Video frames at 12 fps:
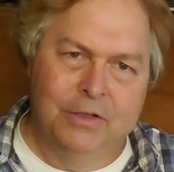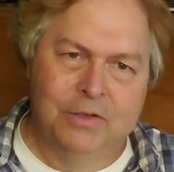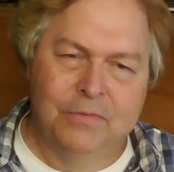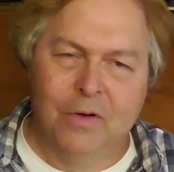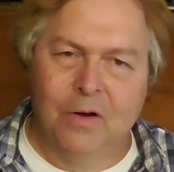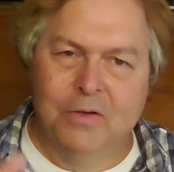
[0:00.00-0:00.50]
as
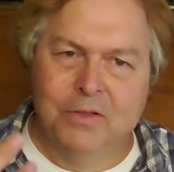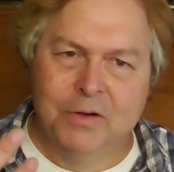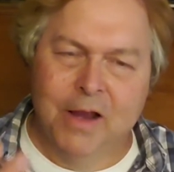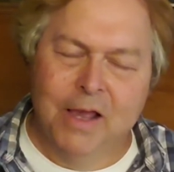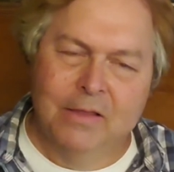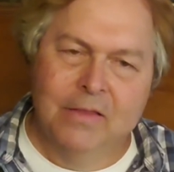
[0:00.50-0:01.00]
far as their
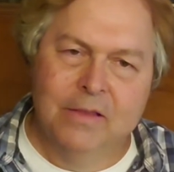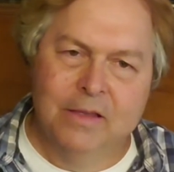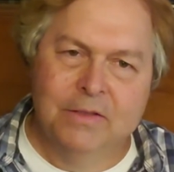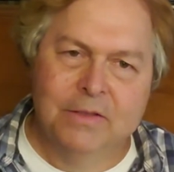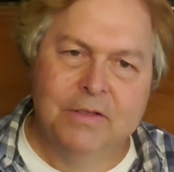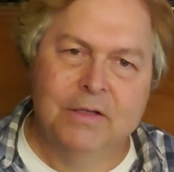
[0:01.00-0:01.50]

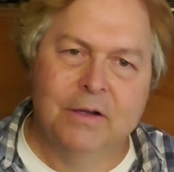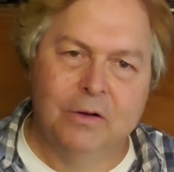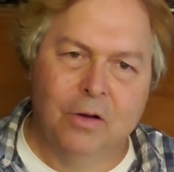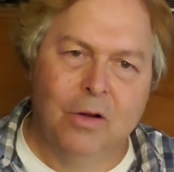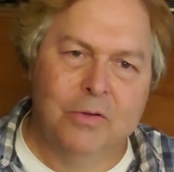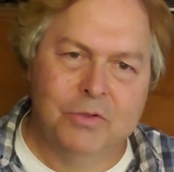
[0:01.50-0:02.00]
ethnicity and
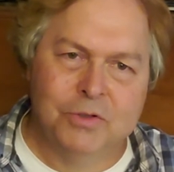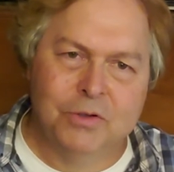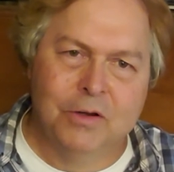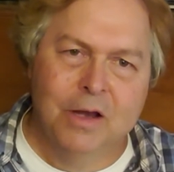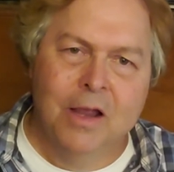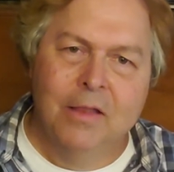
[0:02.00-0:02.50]
culture.
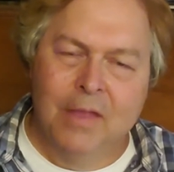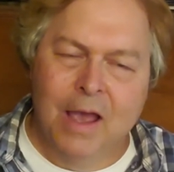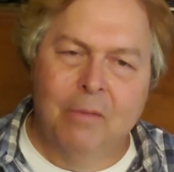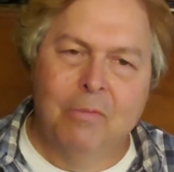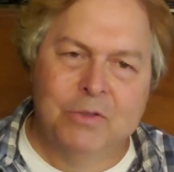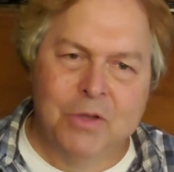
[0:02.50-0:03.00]

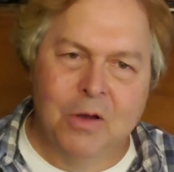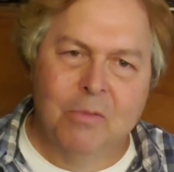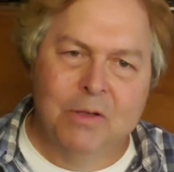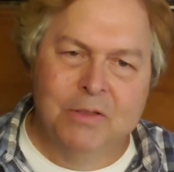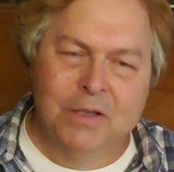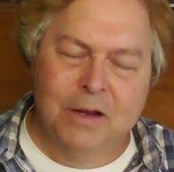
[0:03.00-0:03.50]
That was
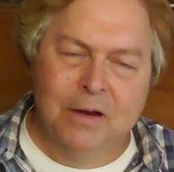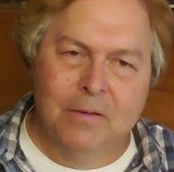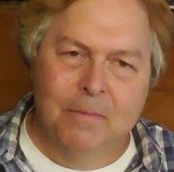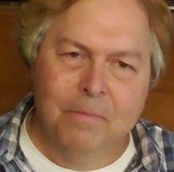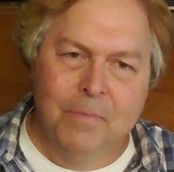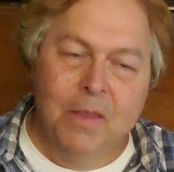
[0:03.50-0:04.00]
always there.
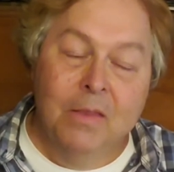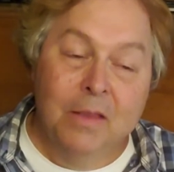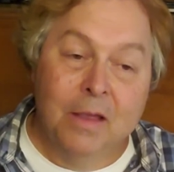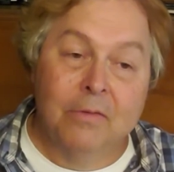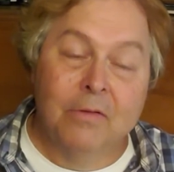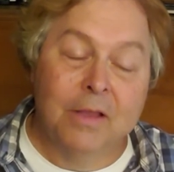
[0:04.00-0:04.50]
The
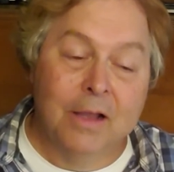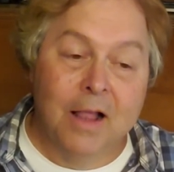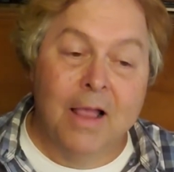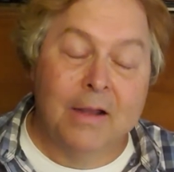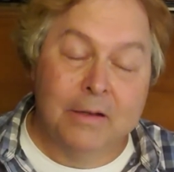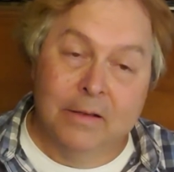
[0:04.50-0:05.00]
other thing I'll
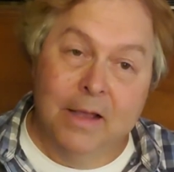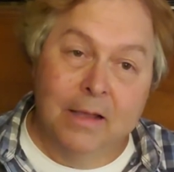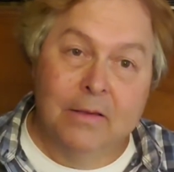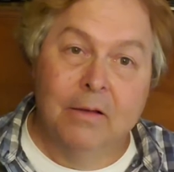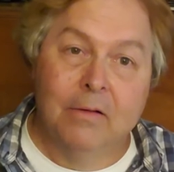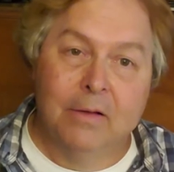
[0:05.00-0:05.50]
add to
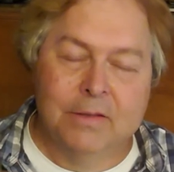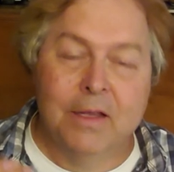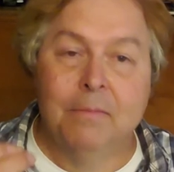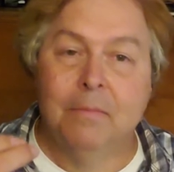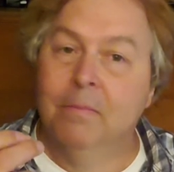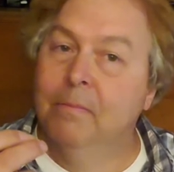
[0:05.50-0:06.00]
that, though, is
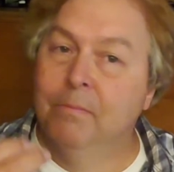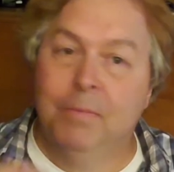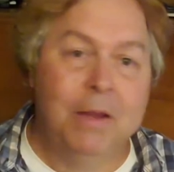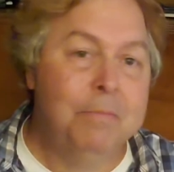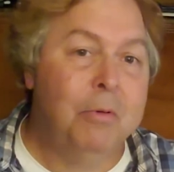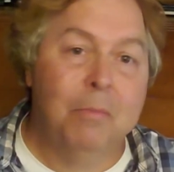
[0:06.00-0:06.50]
that
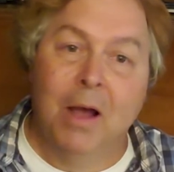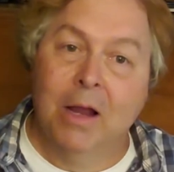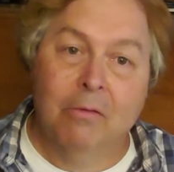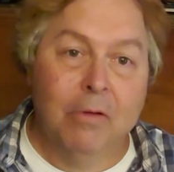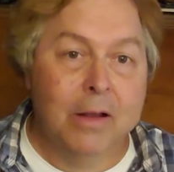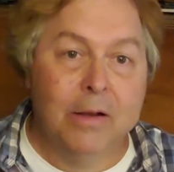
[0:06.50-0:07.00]
people
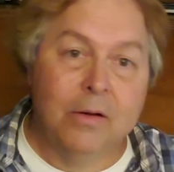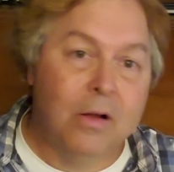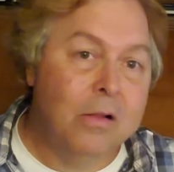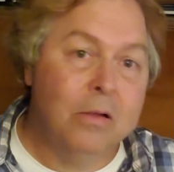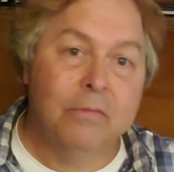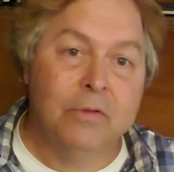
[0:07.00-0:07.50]
migrated
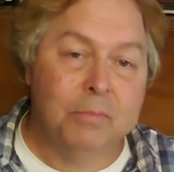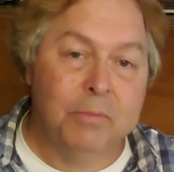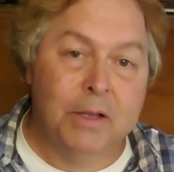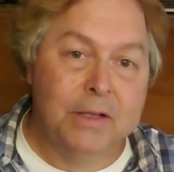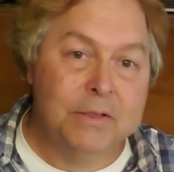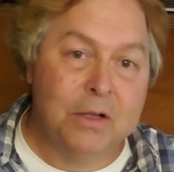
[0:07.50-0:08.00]
all over the
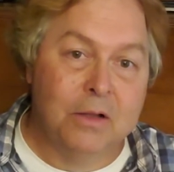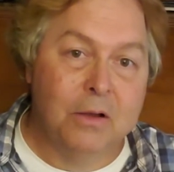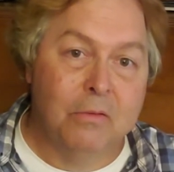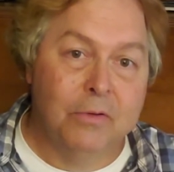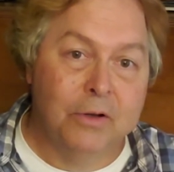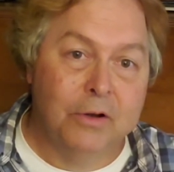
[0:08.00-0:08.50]
place, all
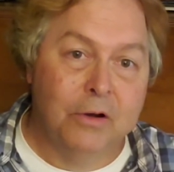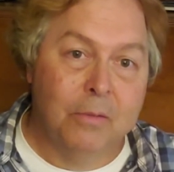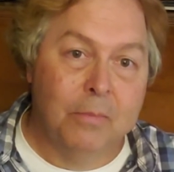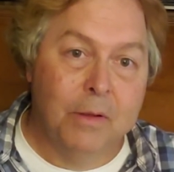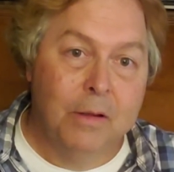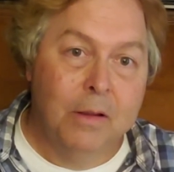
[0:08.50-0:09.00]
over
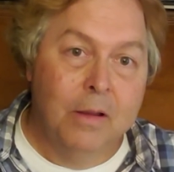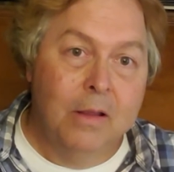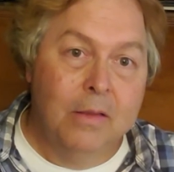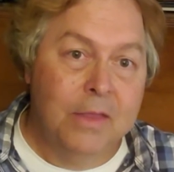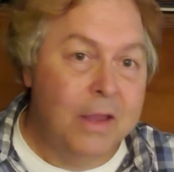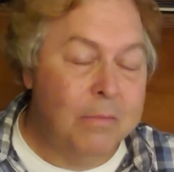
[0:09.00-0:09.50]
Europe.
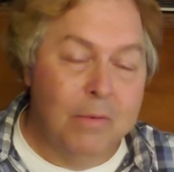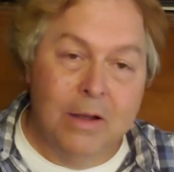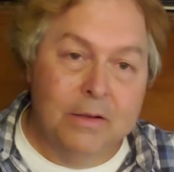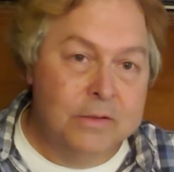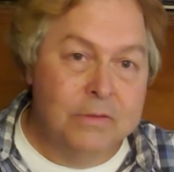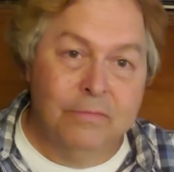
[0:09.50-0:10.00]
They
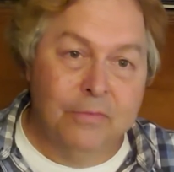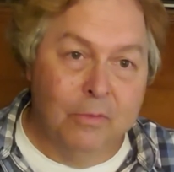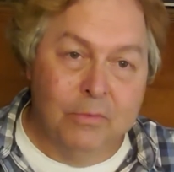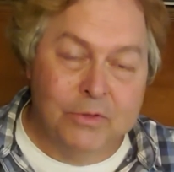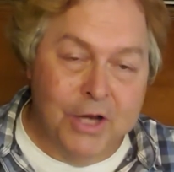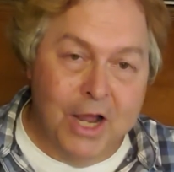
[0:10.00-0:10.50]
went
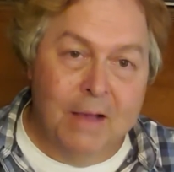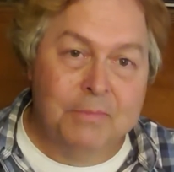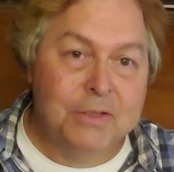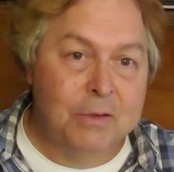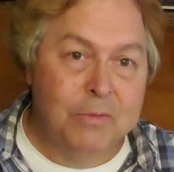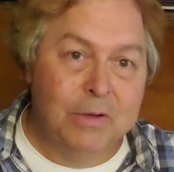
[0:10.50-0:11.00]
for jobs,
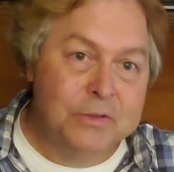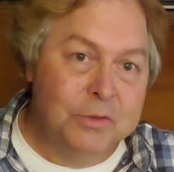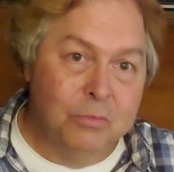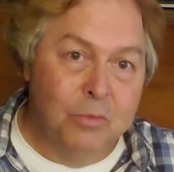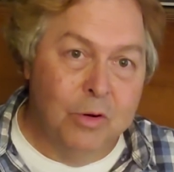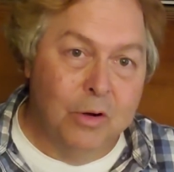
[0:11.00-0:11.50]
they went to
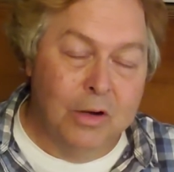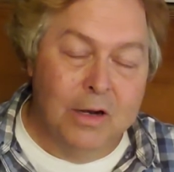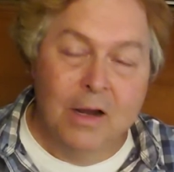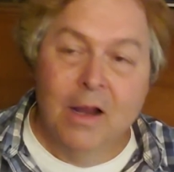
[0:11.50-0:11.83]
work